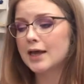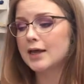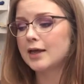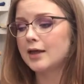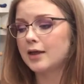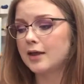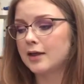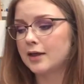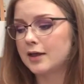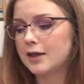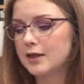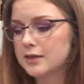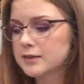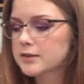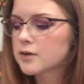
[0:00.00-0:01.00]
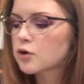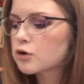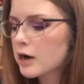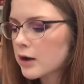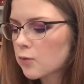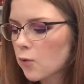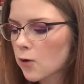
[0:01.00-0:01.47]
He is a
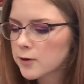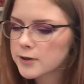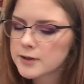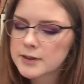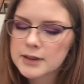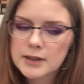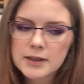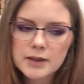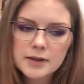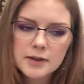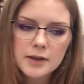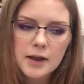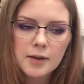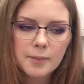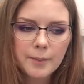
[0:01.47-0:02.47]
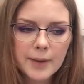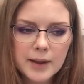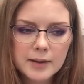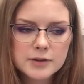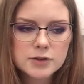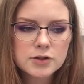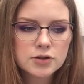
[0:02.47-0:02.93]
Grey Warden. He like
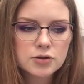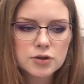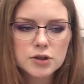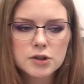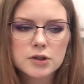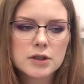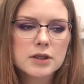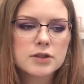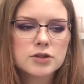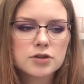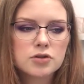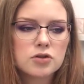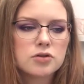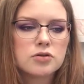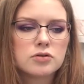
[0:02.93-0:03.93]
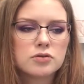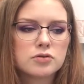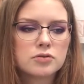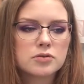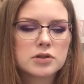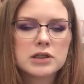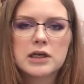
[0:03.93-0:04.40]
makes sure that
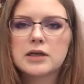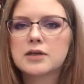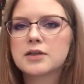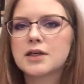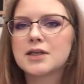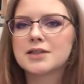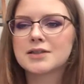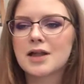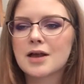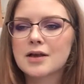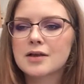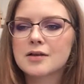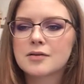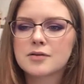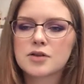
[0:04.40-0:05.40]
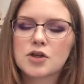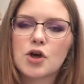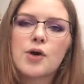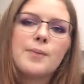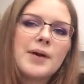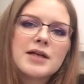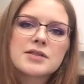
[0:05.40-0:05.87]
he's like
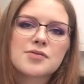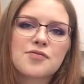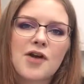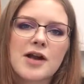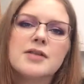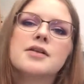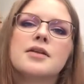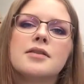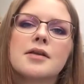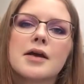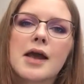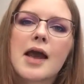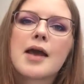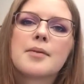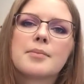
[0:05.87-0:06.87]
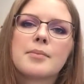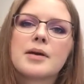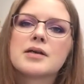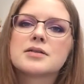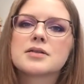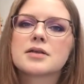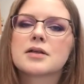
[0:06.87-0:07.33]
your best friend in the game,
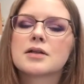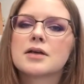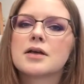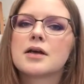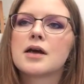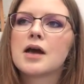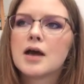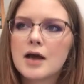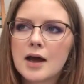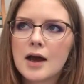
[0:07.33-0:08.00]
basically.